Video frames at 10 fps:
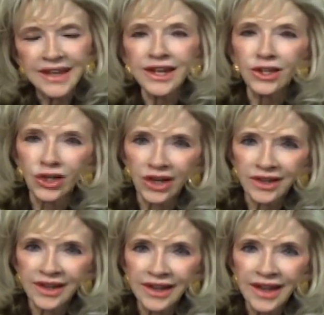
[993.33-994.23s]
take a
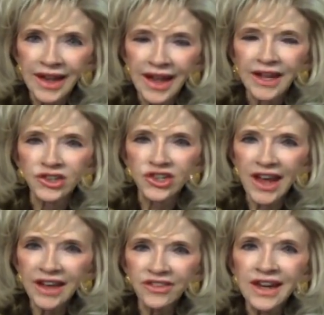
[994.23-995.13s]
look at
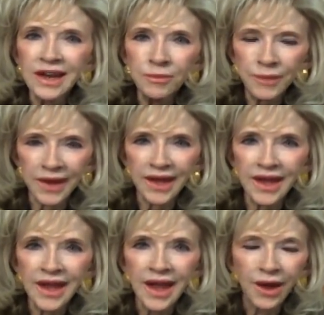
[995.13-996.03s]
Jack Van
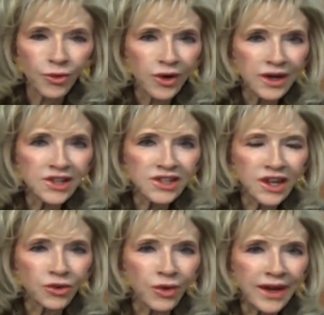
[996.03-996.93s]
Impe. We're going to
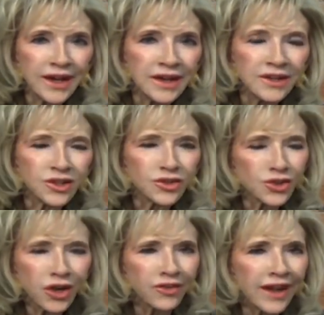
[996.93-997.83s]
start right in
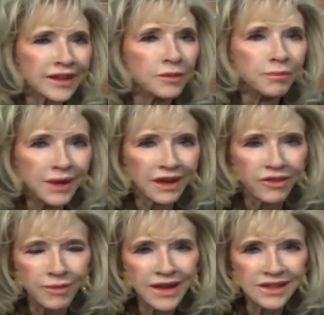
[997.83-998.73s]
sort of like the middle
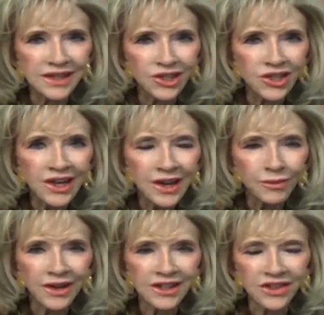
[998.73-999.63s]
of a message
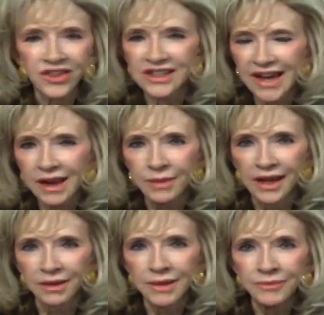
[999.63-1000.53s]
because of the time
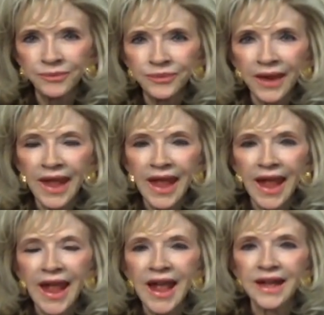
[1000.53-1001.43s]
element.
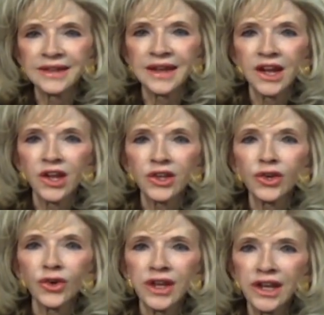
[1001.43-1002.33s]
And
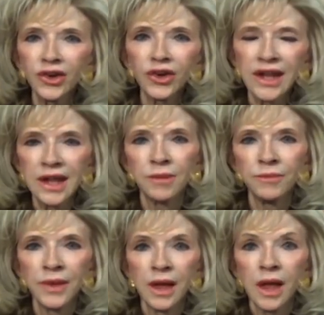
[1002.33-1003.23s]
you'll hear
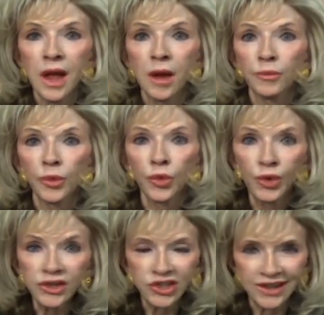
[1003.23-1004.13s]
him
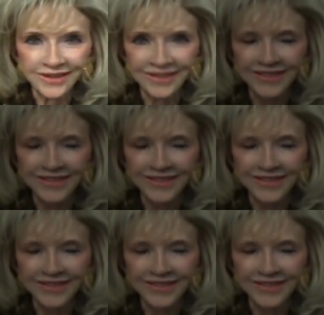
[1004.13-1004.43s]
preaching.